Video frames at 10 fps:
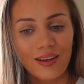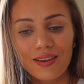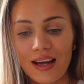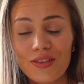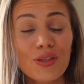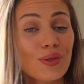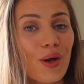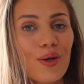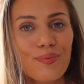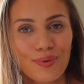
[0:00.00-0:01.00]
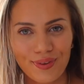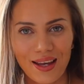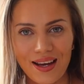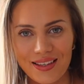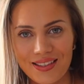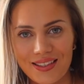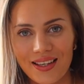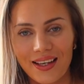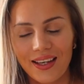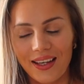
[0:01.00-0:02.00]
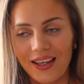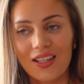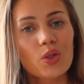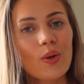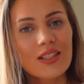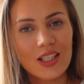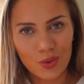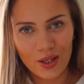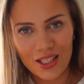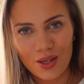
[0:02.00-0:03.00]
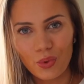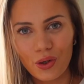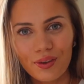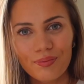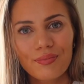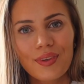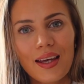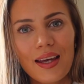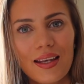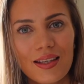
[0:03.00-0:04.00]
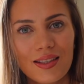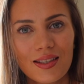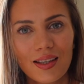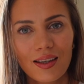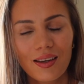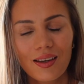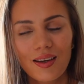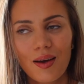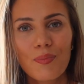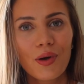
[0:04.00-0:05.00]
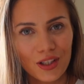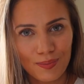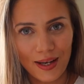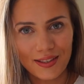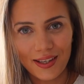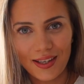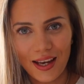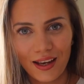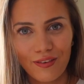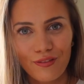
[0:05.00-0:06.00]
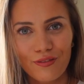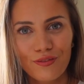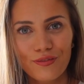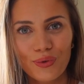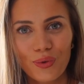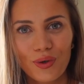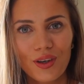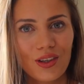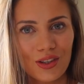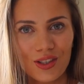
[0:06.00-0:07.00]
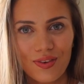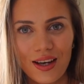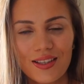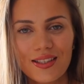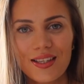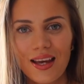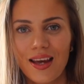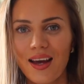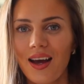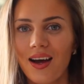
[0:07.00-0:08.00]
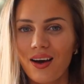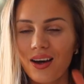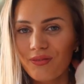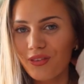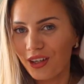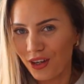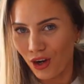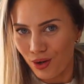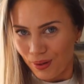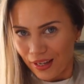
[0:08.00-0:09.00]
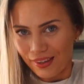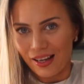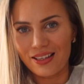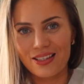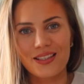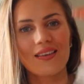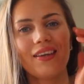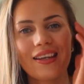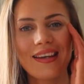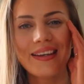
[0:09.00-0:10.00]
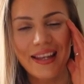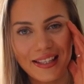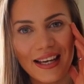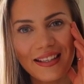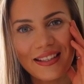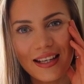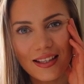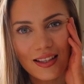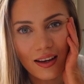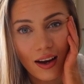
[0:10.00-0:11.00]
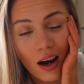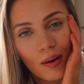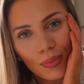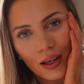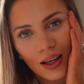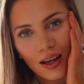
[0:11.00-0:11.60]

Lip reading: let's just hope that 2021 is a much better year for a lot of us. I'm really hoping that I can get this edited and up